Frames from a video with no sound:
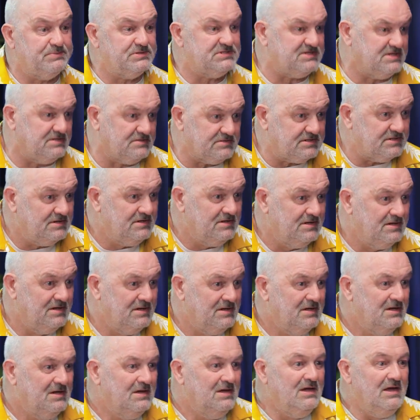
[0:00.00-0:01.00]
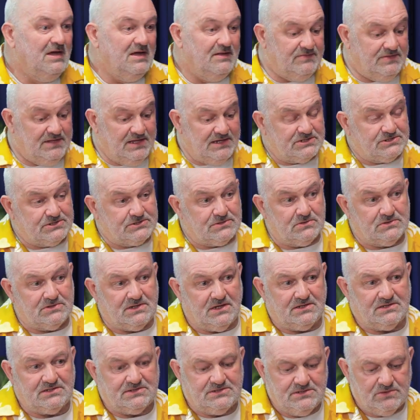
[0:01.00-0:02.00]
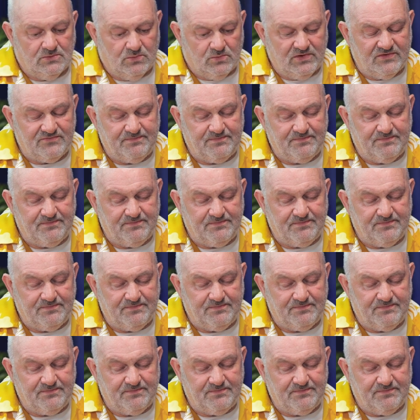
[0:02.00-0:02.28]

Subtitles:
Mm-hmm. Next to that,